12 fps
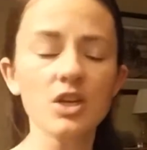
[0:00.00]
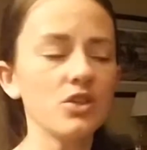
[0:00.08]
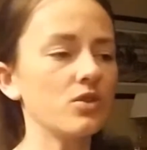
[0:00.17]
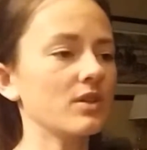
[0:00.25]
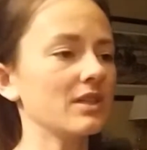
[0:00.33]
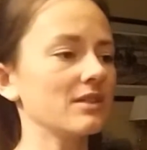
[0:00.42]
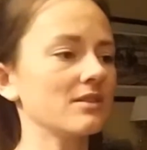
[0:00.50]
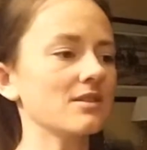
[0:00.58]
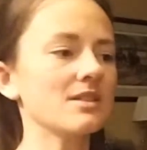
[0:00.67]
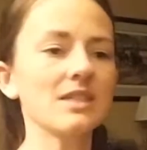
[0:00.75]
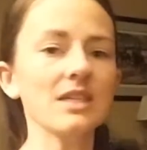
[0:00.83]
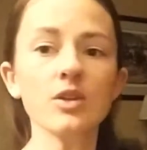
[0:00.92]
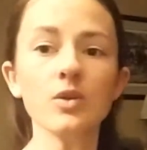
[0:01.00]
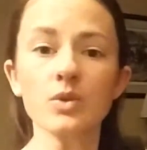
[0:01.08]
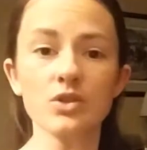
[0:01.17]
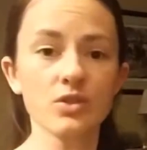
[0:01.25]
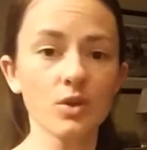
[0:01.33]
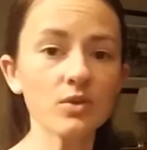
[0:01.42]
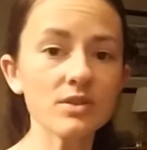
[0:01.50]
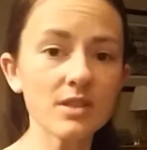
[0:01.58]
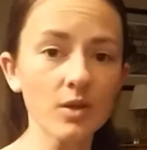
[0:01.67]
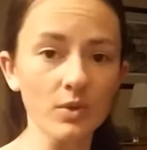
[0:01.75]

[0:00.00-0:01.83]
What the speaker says: You can see the results that